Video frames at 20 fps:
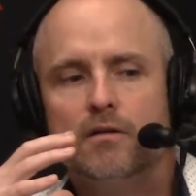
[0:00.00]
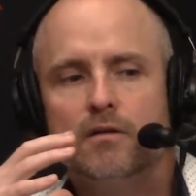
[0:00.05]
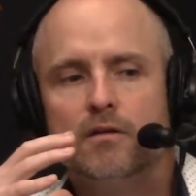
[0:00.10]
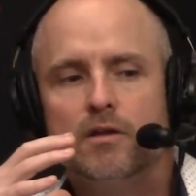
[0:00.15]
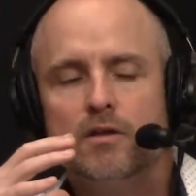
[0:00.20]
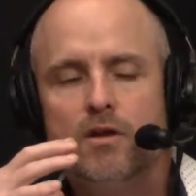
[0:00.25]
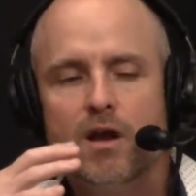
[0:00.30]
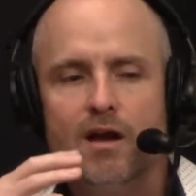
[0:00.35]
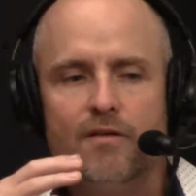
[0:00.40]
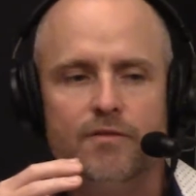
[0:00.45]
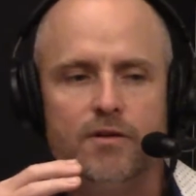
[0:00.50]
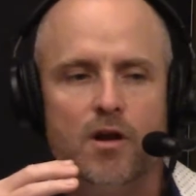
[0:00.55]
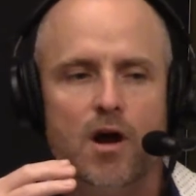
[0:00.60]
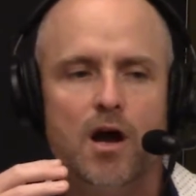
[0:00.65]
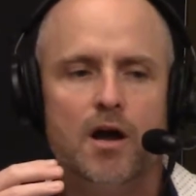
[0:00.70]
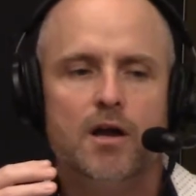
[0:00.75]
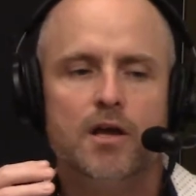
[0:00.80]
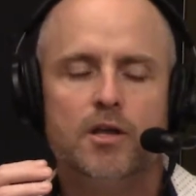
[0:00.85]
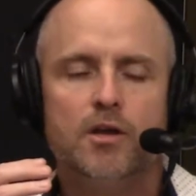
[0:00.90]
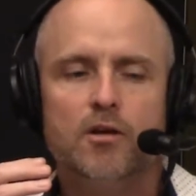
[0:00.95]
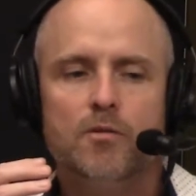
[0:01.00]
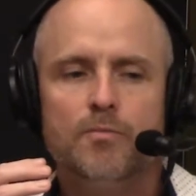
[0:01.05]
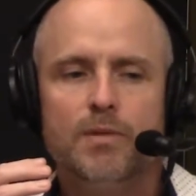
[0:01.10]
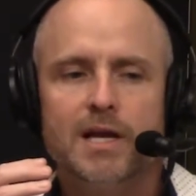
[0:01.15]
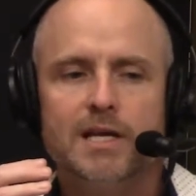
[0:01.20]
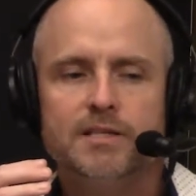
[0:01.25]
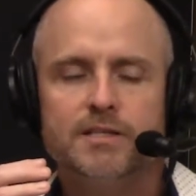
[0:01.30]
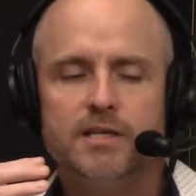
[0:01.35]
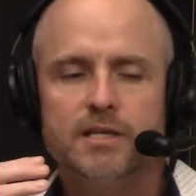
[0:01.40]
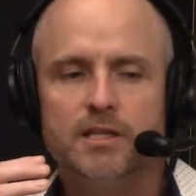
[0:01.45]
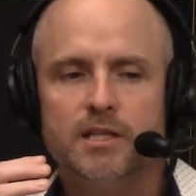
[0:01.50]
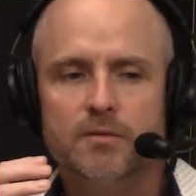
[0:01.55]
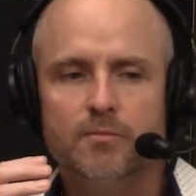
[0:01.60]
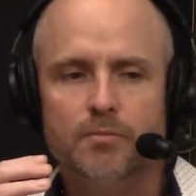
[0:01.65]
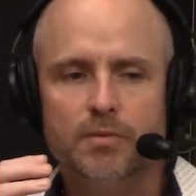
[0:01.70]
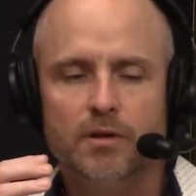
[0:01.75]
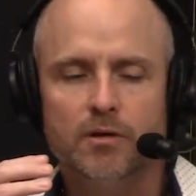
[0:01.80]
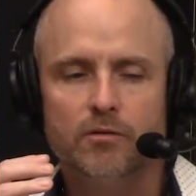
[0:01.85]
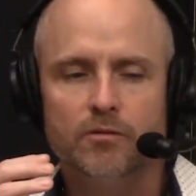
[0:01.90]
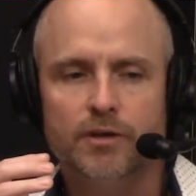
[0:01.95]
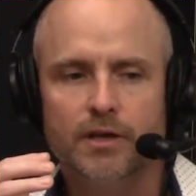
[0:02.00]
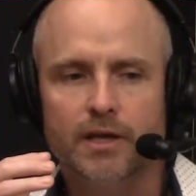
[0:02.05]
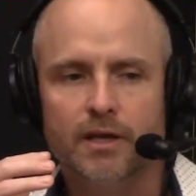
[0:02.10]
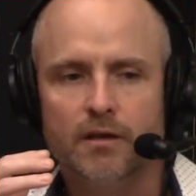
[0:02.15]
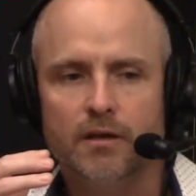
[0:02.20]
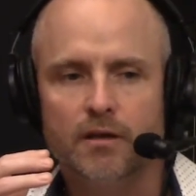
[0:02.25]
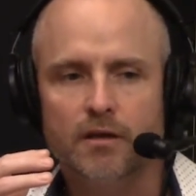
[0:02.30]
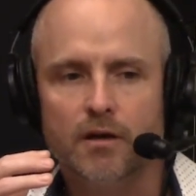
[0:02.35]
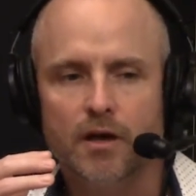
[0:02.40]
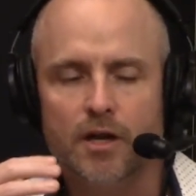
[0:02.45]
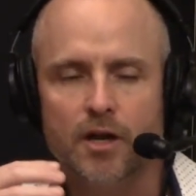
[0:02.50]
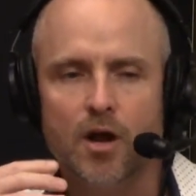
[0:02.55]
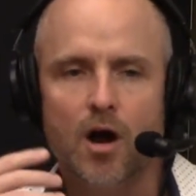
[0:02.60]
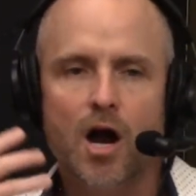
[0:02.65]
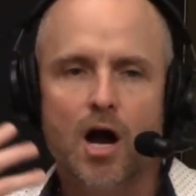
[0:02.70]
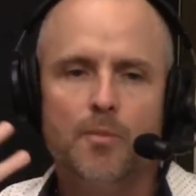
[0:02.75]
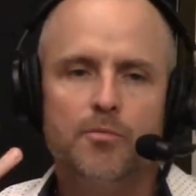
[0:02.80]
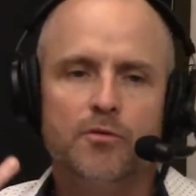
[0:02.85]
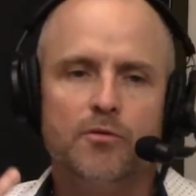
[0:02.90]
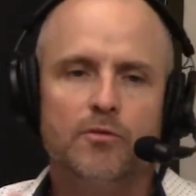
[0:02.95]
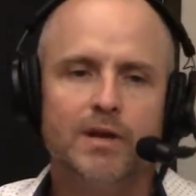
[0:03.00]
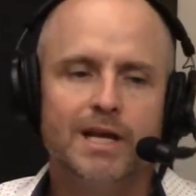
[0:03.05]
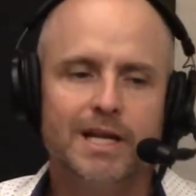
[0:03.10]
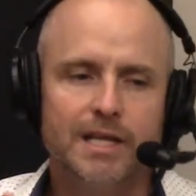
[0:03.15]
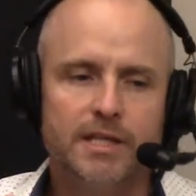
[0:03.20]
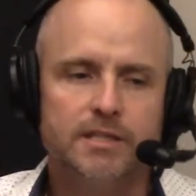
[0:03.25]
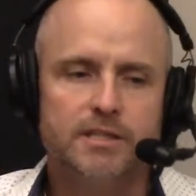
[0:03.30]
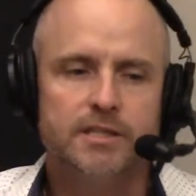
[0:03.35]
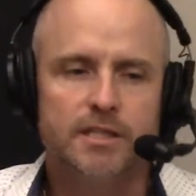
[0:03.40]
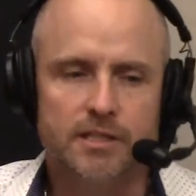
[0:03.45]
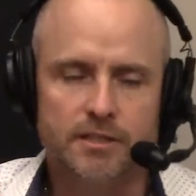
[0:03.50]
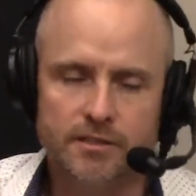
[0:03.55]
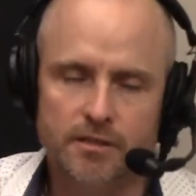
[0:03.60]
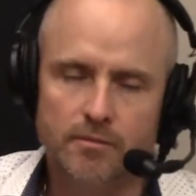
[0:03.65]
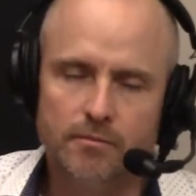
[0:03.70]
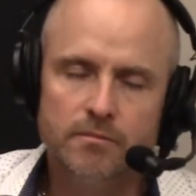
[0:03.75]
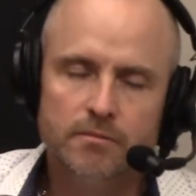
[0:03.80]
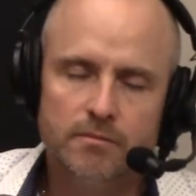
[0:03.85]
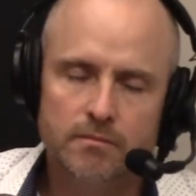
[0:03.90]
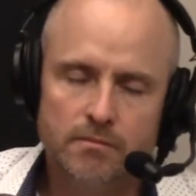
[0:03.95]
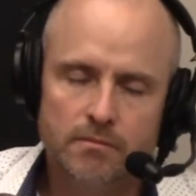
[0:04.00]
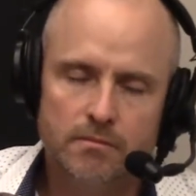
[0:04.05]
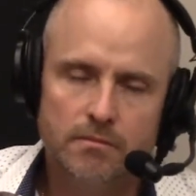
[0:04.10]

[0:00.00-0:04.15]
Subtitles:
you're basically building an operating system